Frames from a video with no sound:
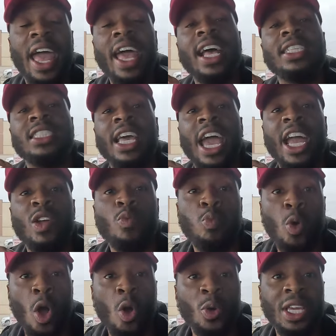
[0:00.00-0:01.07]
as a
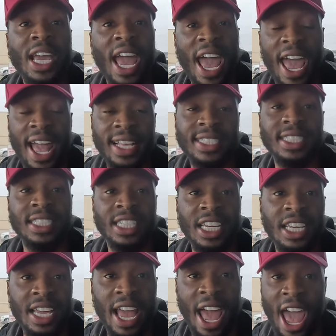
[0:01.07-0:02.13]
Roadie
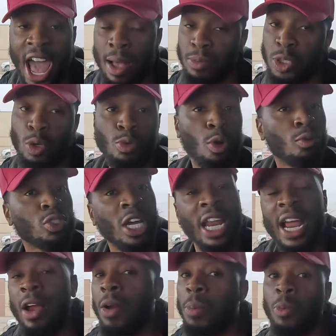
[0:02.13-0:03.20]
XD app. So don't
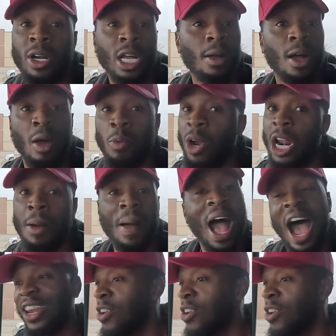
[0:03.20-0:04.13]
try to hear up, run, run up.